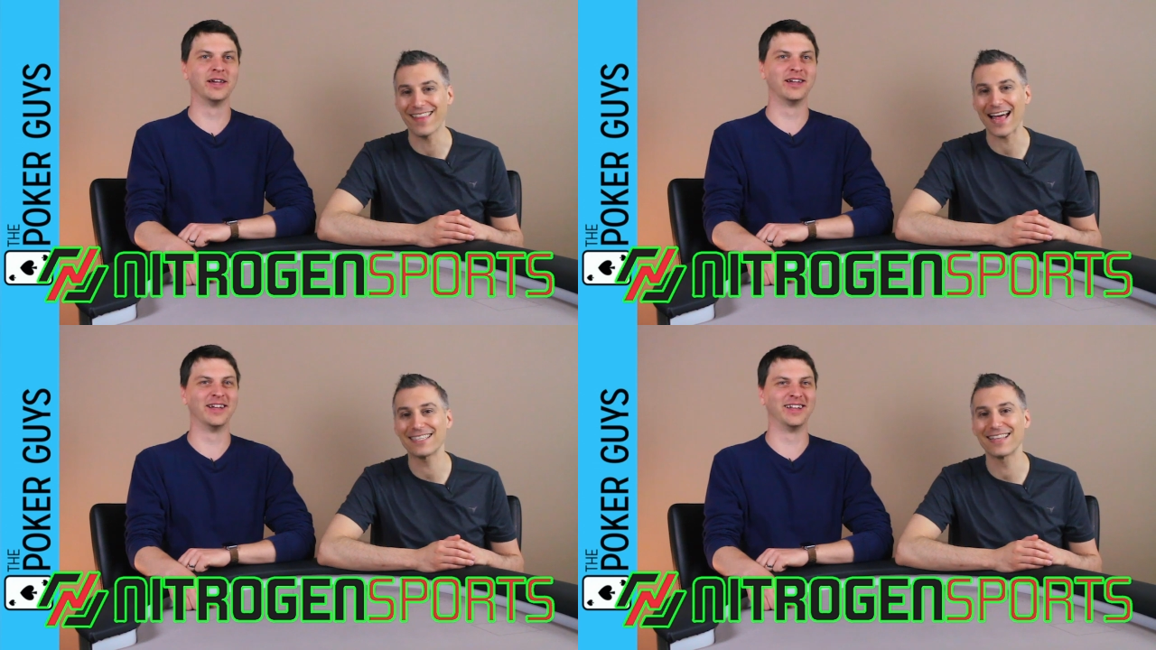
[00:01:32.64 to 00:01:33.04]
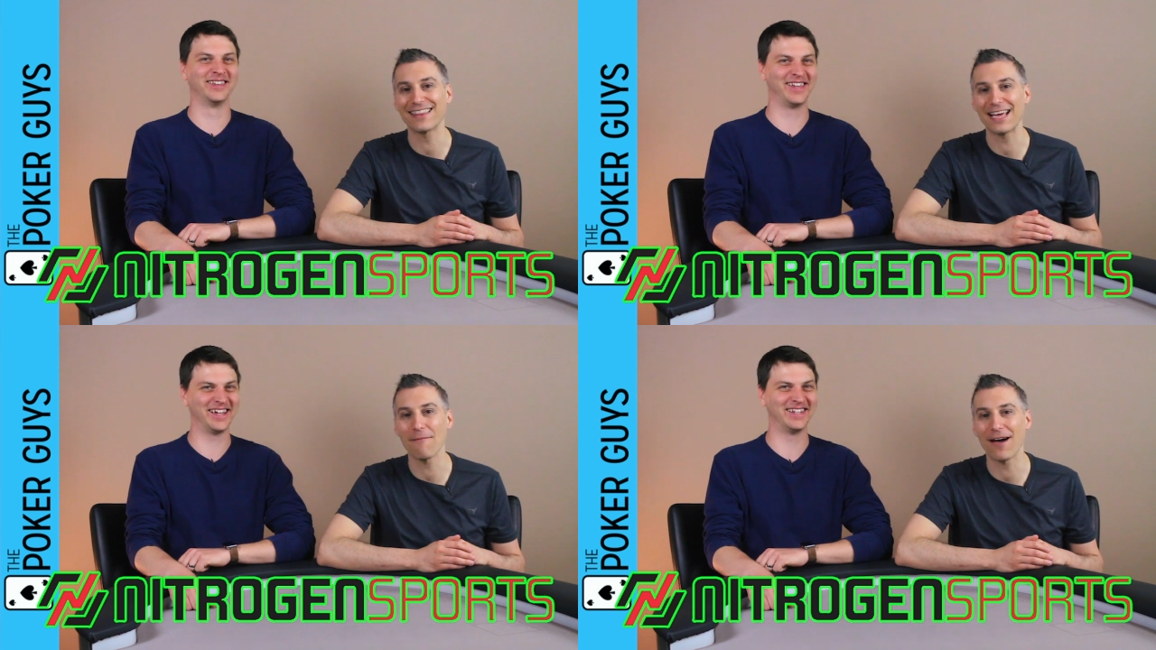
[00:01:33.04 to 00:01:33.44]
Speaker 1: That's the
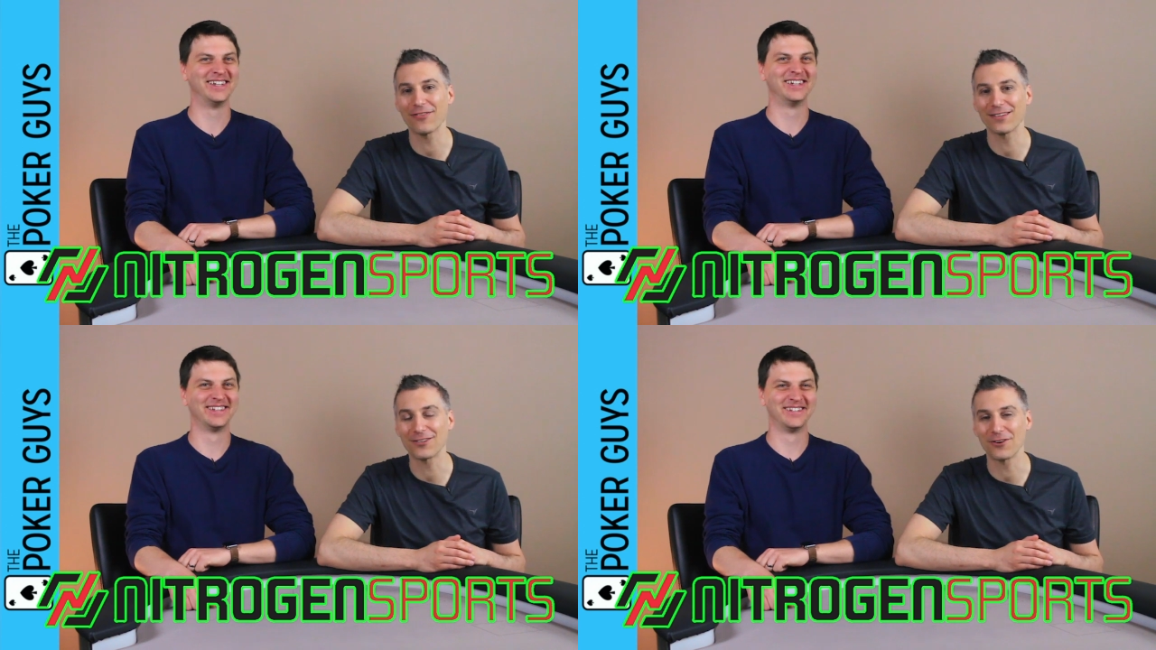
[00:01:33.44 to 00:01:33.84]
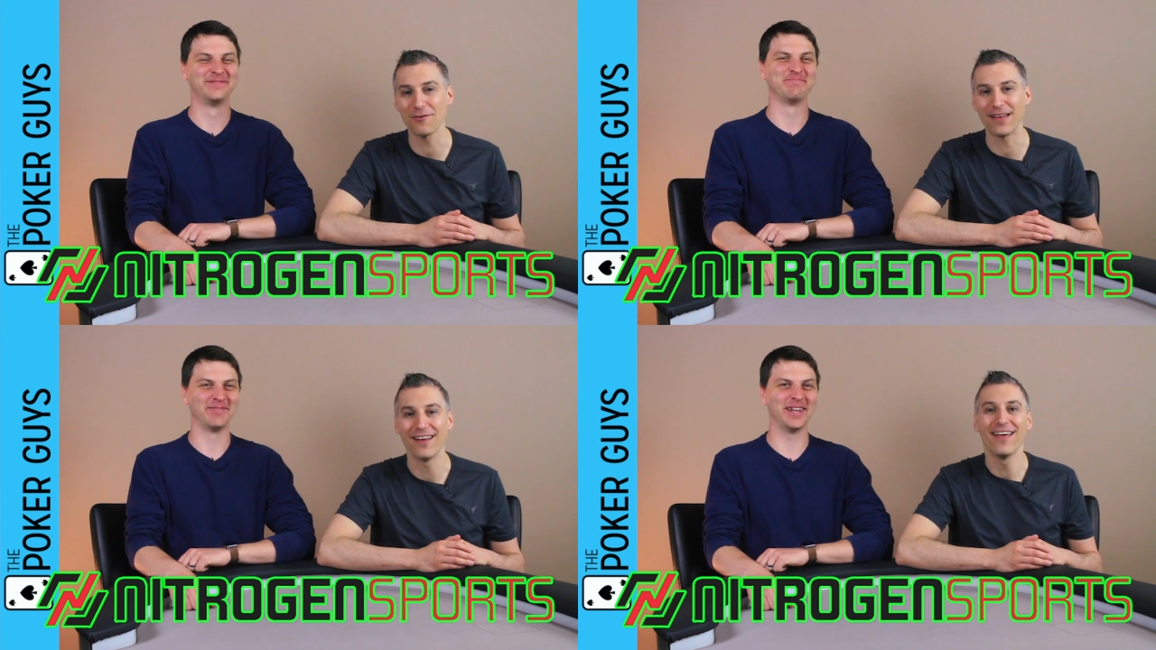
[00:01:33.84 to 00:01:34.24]
thing about the
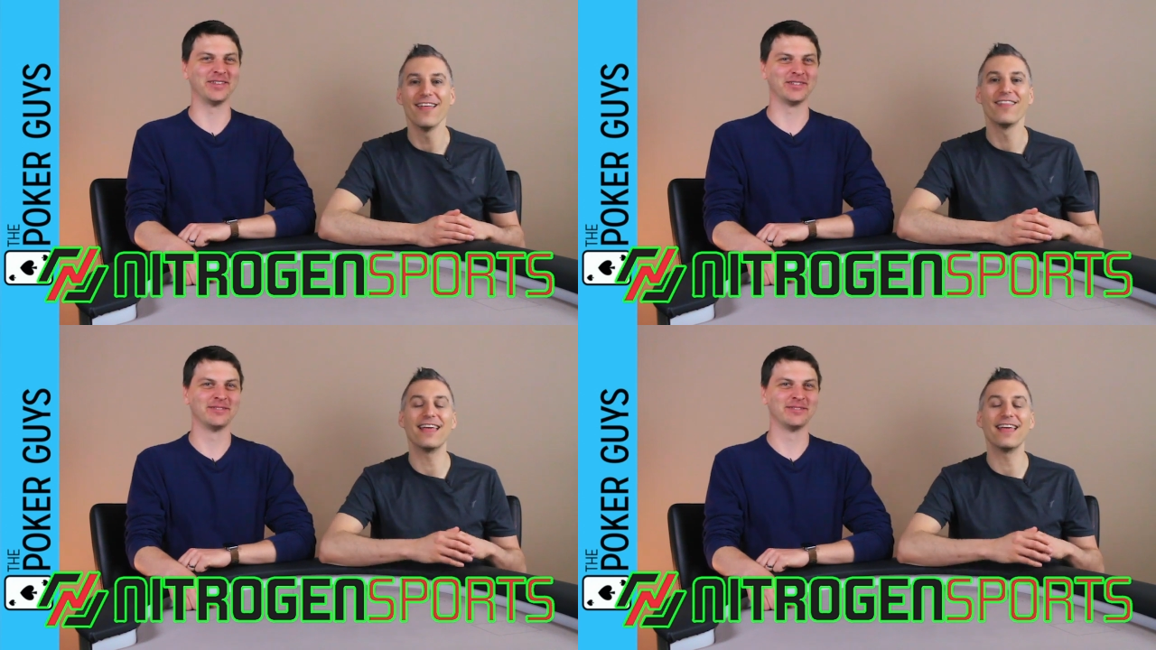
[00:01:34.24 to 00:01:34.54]
tournament. It is.